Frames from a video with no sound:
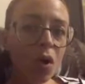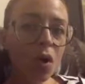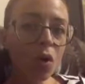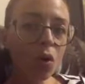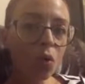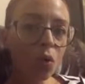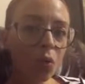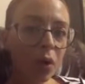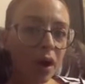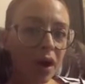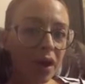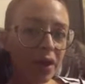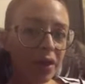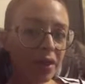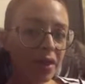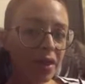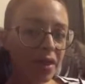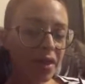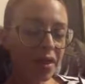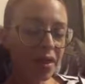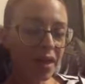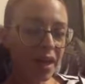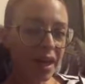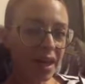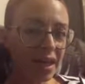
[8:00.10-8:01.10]
with the
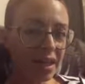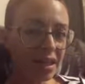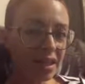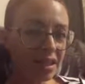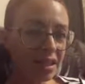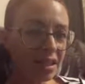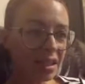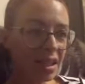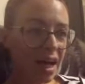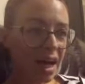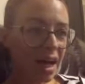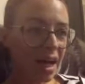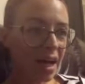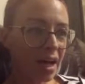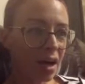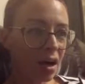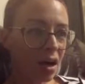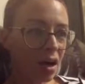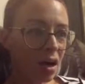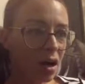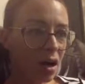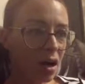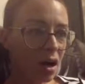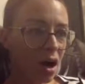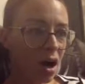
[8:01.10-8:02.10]
things that
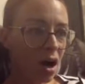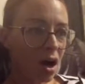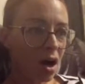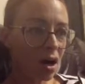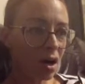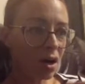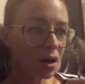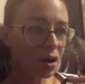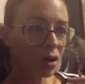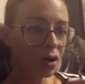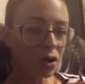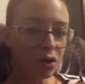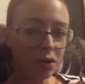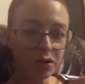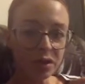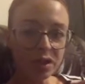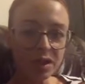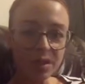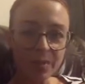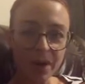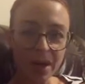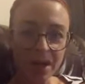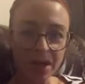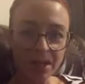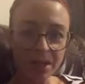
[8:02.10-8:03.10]
are your
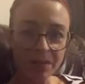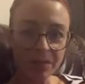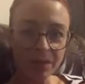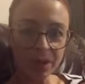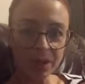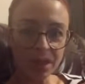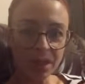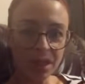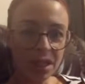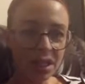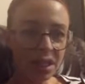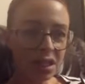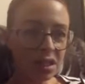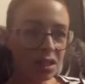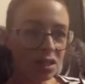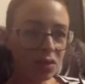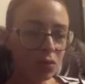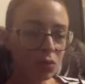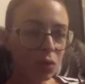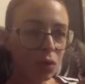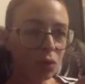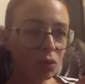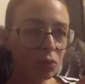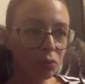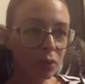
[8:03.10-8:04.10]
responsibilities
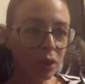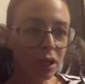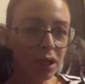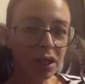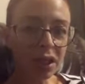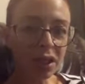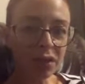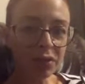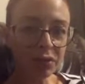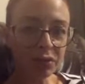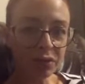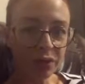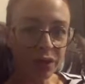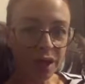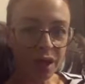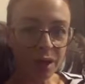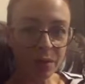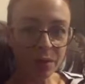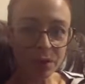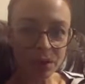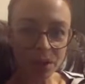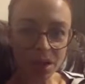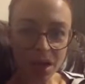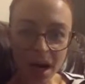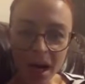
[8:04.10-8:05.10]
will really free up
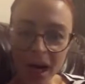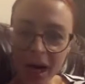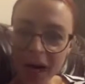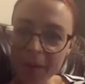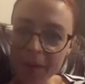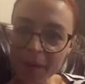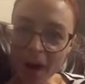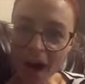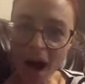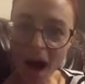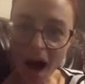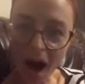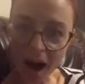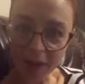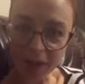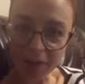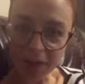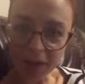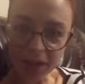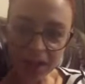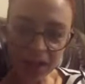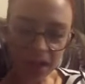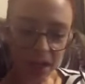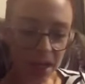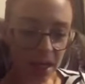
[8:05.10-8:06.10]
your time.
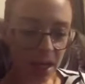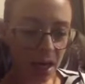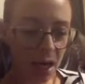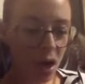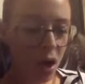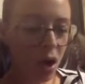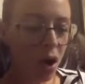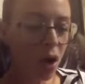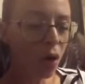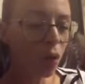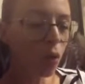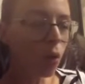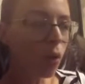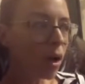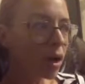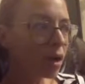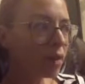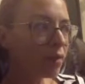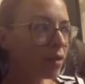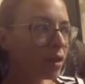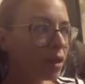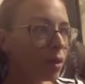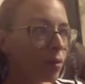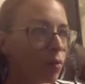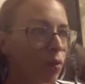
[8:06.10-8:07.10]
Obviously, one of
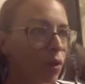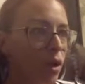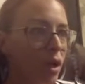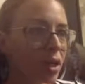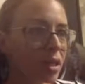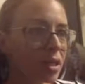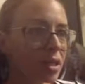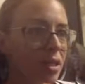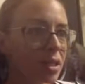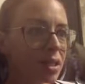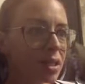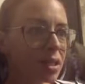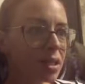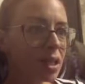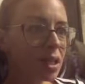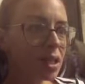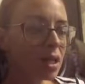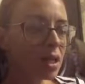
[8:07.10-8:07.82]
them was